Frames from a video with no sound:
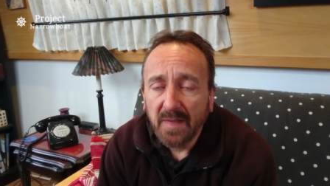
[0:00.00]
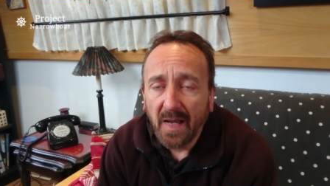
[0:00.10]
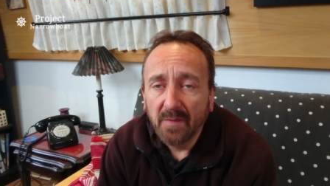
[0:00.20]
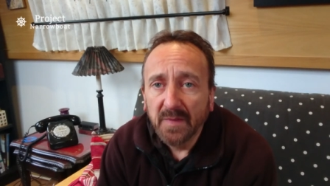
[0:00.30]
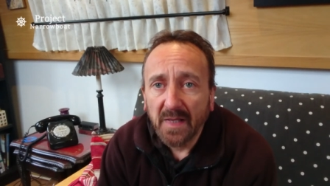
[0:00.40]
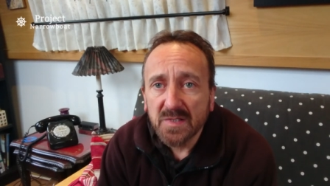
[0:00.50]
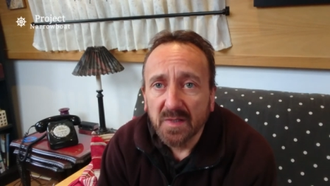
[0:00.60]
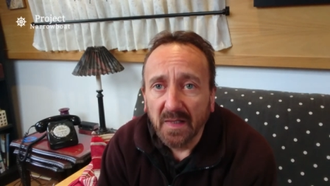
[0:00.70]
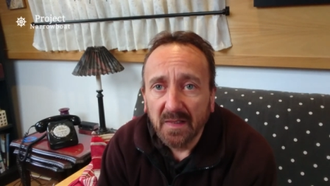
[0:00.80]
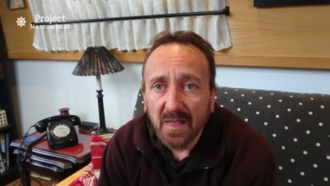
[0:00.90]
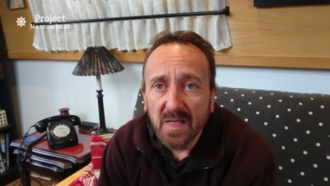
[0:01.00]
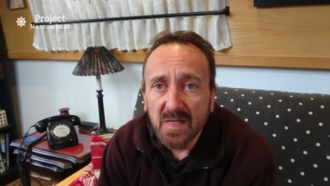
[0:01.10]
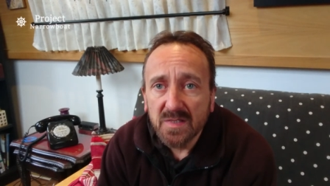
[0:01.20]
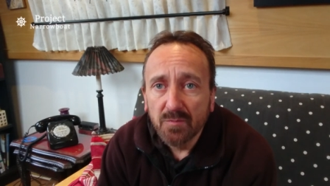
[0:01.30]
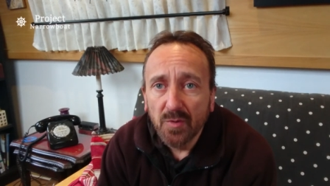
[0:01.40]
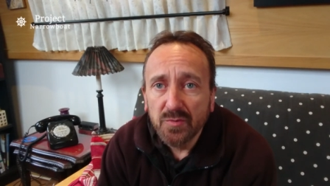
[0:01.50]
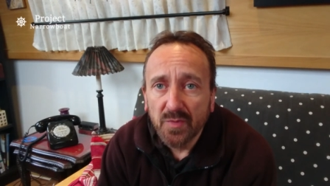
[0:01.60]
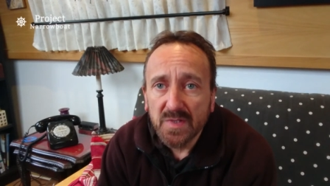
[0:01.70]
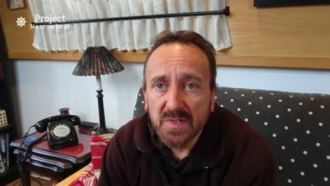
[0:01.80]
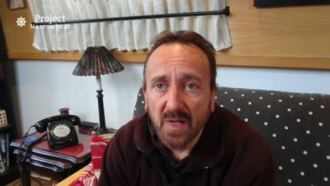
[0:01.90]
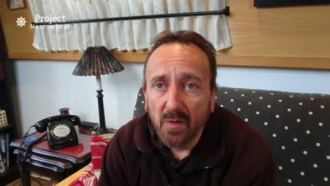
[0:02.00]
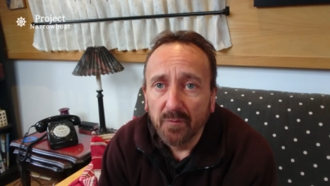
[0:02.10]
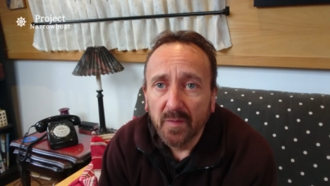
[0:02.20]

Now the next thing is the router itself.